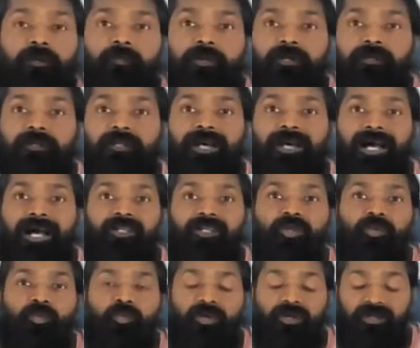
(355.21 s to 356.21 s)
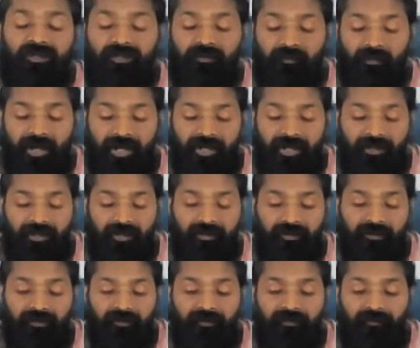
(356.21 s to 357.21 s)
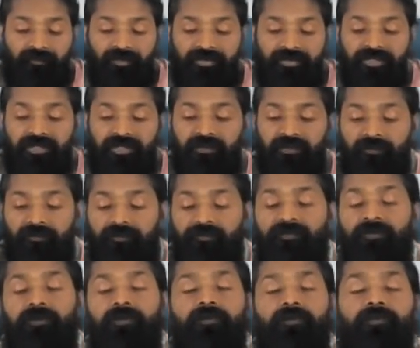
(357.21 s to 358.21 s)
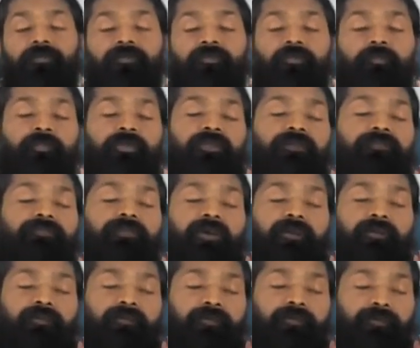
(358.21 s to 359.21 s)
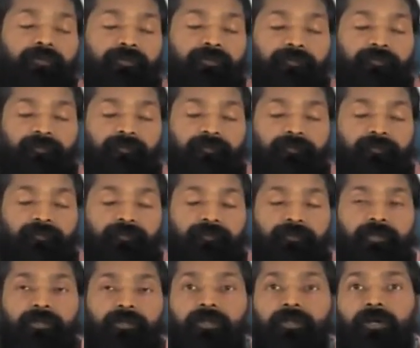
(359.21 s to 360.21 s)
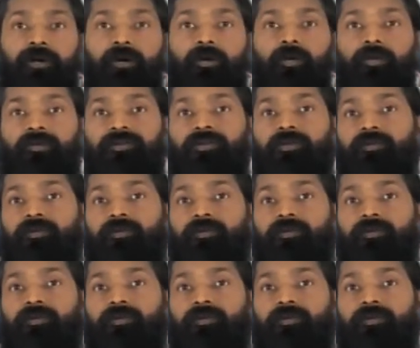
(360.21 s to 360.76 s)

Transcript: But I don't want my physical figures to be affected or